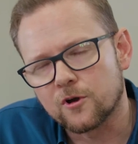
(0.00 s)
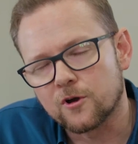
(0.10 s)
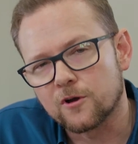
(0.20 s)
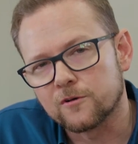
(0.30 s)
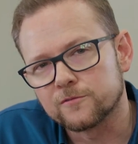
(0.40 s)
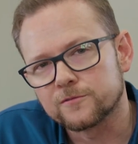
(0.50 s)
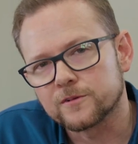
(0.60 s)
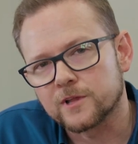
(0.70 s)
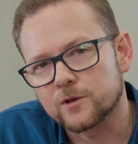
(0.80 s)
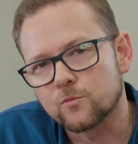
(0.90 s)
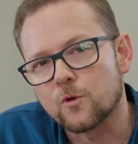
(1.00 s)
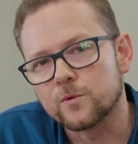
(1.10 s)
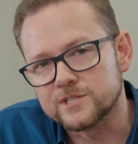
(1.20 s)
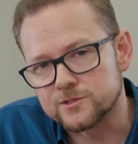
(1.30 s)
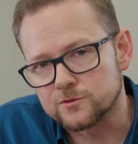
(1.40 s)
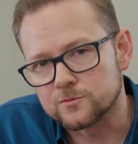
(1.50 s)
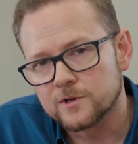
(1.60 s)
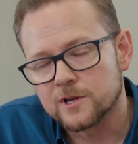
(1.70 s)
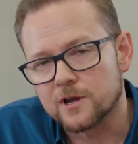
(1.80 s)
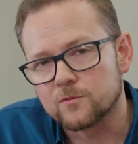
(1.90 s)
of like what we do
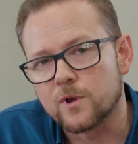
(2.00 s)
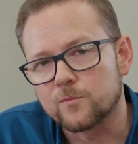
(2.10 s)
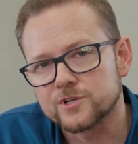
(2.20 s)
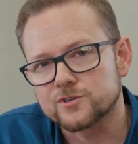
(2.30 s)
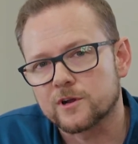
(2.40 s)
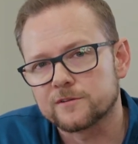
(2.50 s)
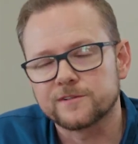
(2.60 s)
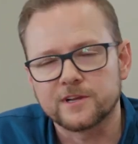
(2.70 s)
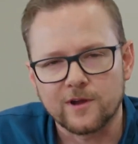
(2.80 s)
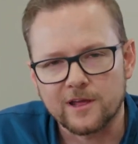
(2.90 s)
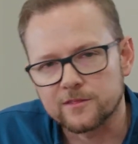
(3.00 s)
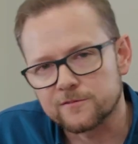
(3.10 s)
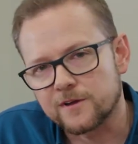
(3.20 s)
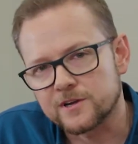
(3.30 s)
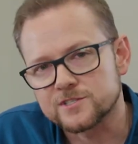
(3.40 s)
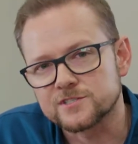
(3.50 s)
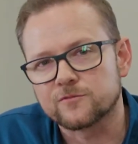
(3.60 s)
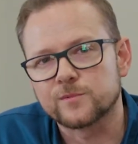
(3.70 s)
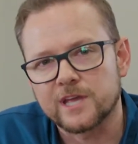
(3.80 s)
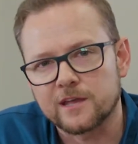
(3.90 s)
when we're trying to figure out the functions
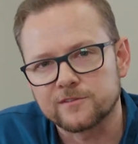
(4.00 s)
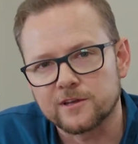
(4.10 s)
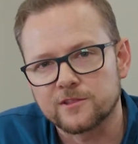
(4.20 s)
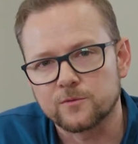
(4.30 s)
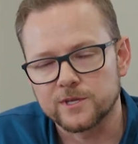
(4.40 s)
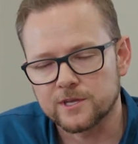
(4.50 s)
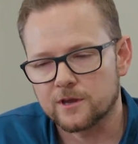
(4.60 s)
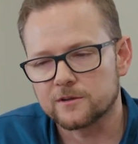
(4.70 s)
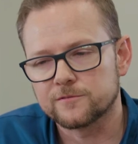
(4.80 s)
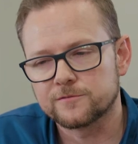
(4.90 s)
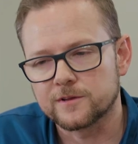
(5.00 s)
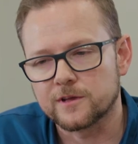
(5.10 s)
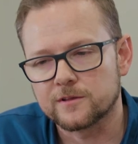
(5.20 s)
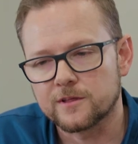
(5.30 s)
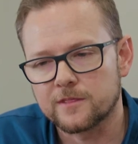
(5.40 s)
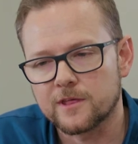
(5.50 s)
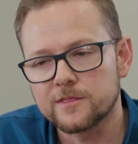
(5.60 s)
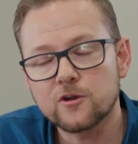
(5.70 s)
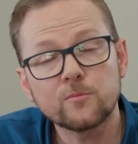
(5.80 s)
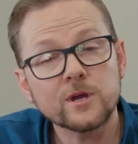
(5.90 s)
of behavior, that we kind of, and
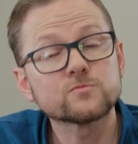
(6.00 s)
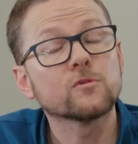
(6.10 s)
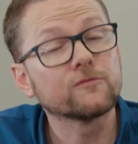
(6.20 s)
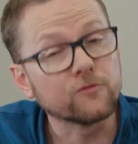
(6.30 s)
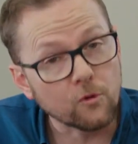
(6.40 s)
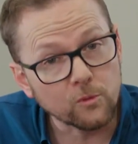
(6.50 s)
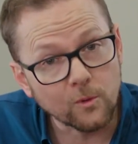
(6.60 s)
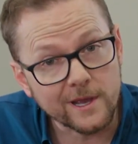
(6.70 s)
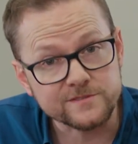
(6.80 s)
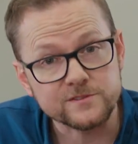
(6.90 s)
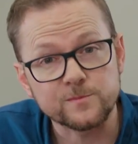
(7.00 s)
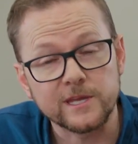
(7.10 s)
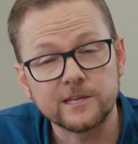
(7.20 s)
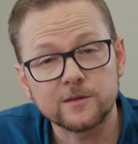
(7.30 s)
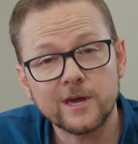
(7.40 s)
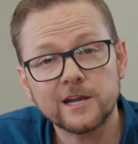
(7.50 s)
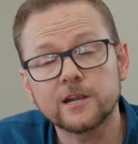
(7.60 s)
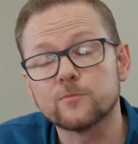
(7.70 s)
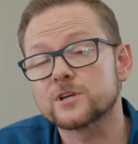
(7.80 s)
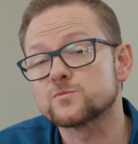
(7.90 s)
there are much more formal ways of speaking about it
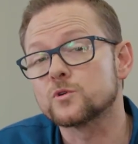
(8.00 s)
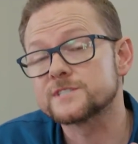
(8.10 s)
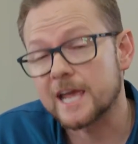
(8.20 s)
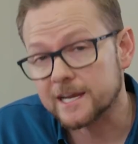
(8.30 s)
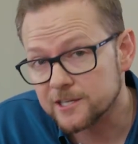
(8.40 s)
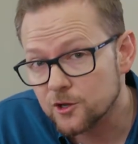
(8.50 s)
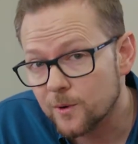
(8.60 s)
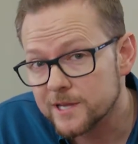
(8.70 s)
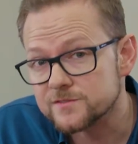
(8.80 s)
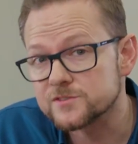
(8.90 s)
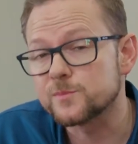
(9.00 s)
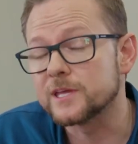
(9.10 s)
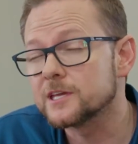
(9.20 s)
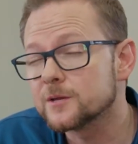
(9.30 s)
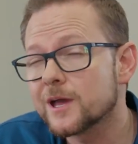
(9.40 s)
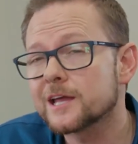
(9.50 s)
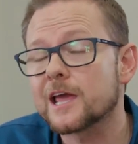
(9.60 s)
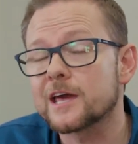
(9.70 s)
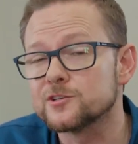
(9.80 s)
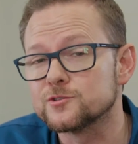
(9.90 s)
and much more technical ways of speaking about
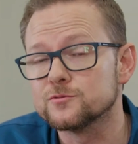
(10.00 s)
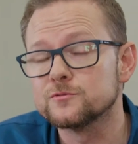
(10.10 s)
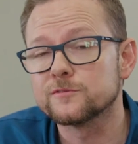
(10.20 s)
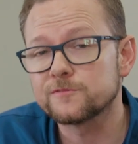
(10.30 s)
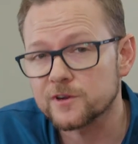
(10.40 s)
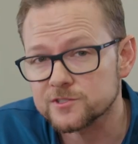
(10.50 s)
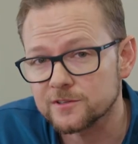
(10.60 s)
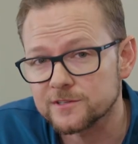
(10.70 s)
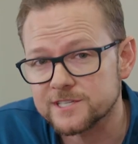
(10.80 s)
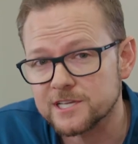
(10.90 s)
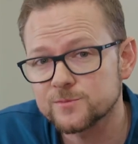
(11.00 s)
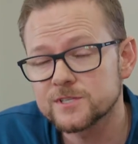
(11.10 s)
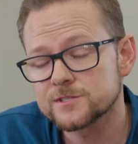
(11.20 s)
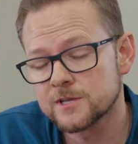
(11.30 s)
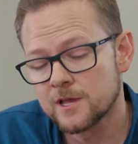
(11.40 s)
how to do functional assessments.